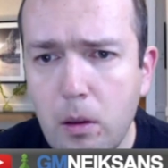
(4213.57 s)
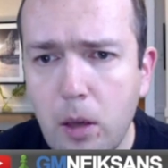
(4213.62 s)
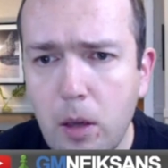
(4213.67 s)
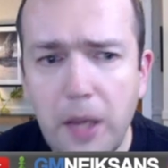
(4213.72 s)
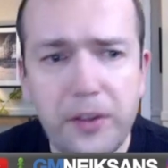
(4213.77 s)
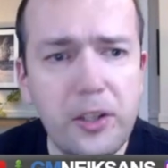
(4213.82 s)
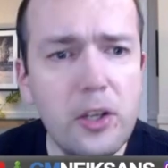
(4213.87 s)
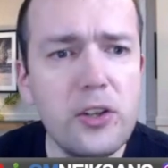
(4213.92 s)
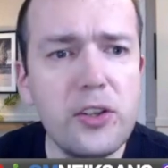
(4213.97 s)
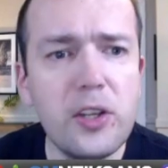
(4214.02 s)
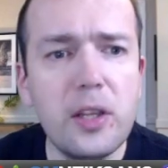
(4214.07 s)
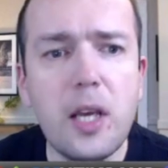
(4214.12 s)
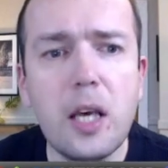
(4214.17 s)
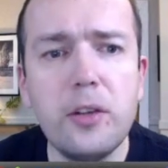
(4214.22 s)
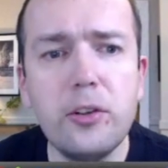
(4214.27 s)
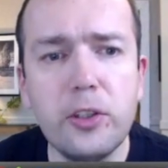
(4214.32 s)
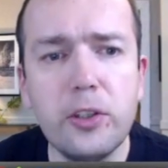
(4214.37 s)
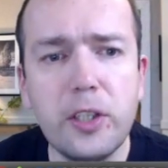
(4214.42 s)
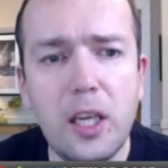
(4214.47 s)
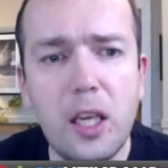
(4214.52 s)
There's
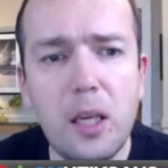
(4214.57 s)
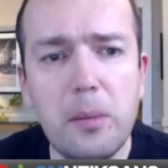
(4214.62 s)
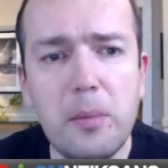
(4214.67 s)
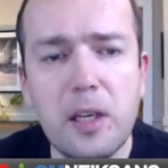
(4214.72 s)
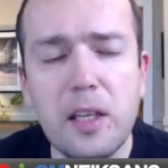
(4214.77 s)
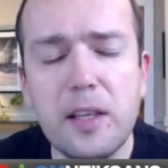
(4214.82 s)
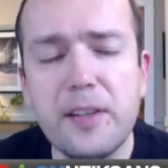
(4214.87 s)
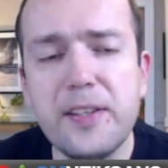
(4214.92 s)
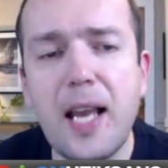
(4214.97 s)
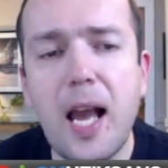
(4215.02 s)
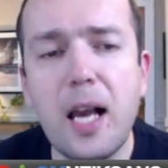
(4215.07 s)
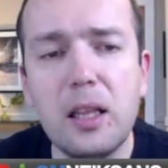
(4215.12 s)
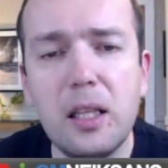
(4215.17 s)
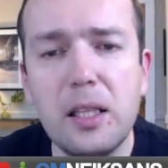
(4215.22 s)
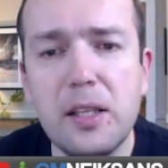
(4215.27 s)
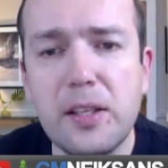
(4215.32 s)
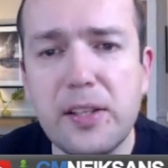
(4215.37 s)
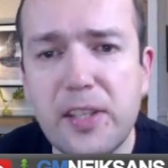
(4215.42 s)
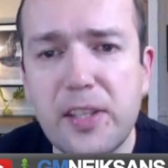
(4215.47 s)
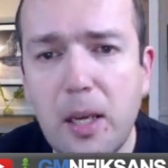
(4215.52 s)
another game in exactly
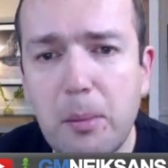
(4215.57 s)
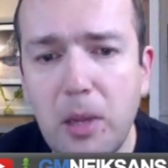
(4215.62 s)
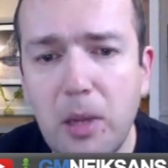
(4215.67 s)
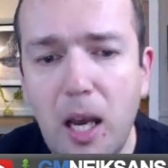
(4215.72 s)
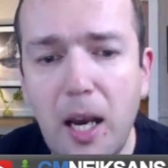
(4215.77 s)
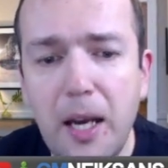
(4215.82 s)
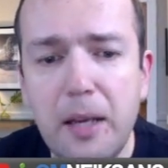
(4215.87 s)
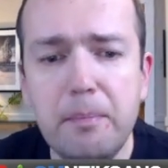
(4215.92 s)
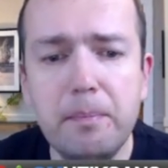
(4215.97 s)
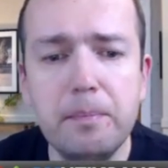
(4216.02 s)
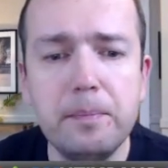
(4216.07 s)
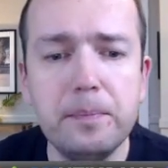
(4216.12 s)
the same line,